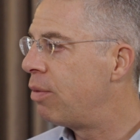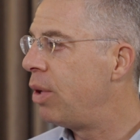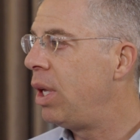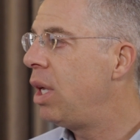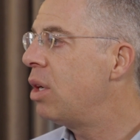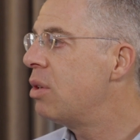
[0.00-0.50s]
for
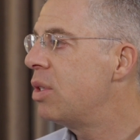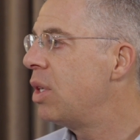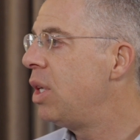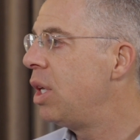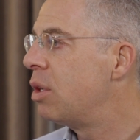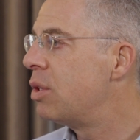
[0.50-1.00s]
years
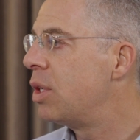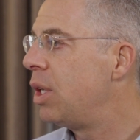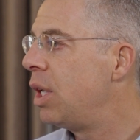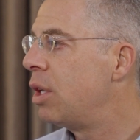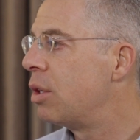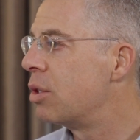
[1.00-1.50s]
and years and
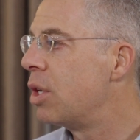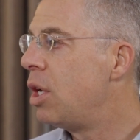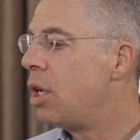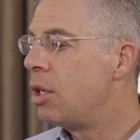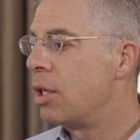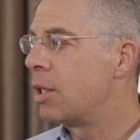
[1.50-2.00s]
years.
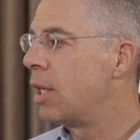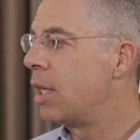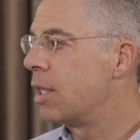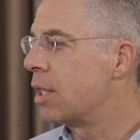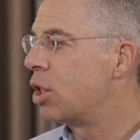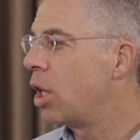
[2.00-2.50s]
Just like
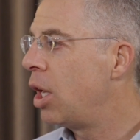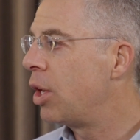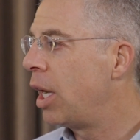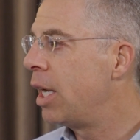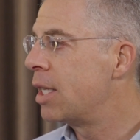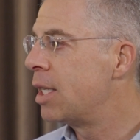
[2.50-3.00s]
as a child,
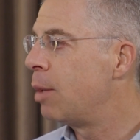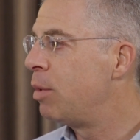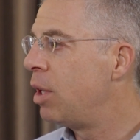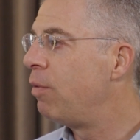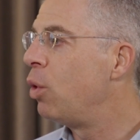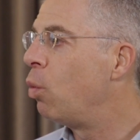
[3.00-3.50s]
I
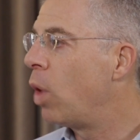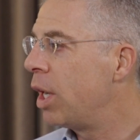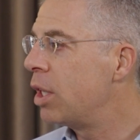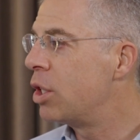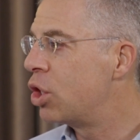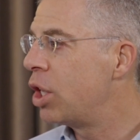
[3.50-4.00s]
accepted if you
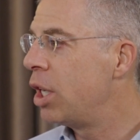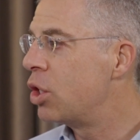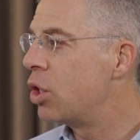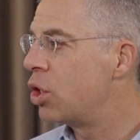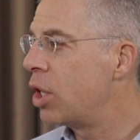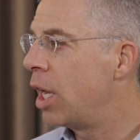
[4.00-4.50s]
wanted to change
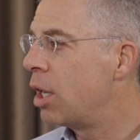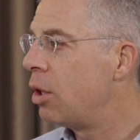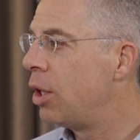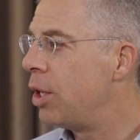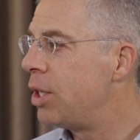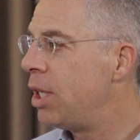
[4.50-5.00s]
the channel
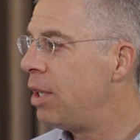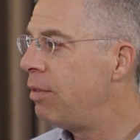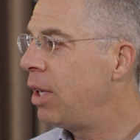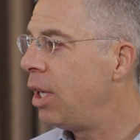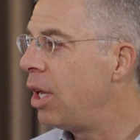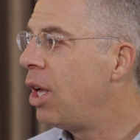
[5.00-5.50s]
on the
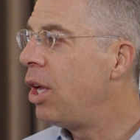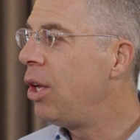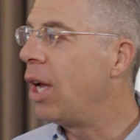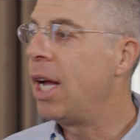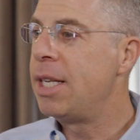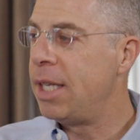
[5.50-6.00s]
TV,
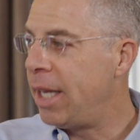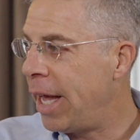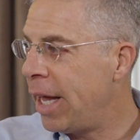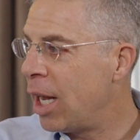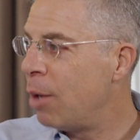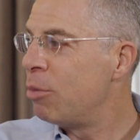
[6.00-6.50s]
you had to
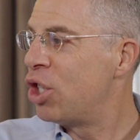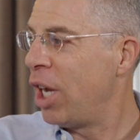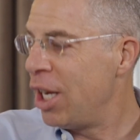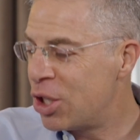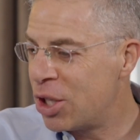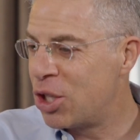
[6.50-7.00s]
get up,
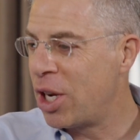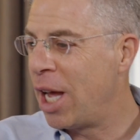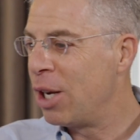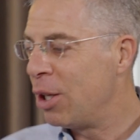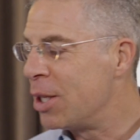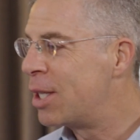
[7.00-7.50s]
change the
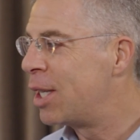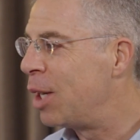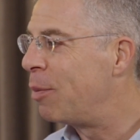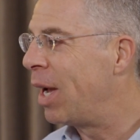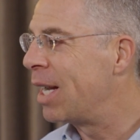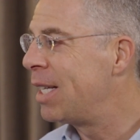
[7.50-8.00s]
channel, and
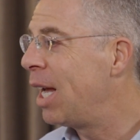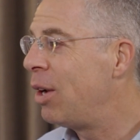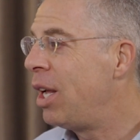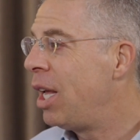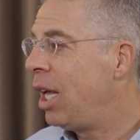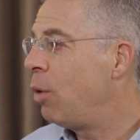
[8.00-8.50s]
sit back
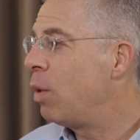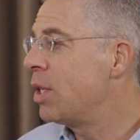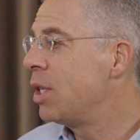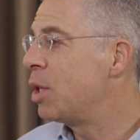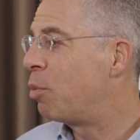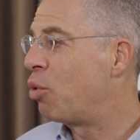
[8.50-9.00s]
down. It
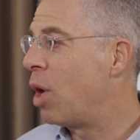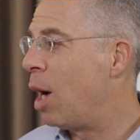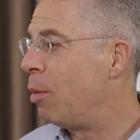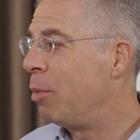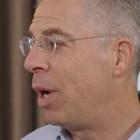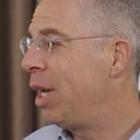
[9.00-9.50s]
wasn't a
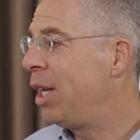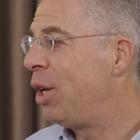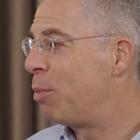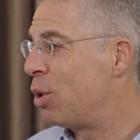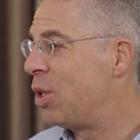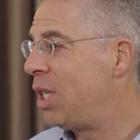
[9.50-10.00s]
problem. I
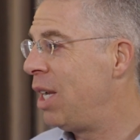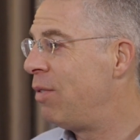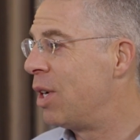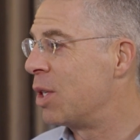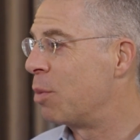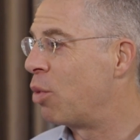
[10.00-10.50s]
didn't perceive
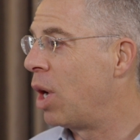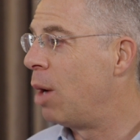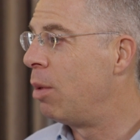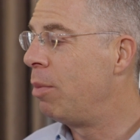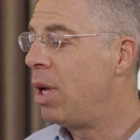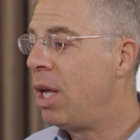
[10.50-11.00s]
it as a problem.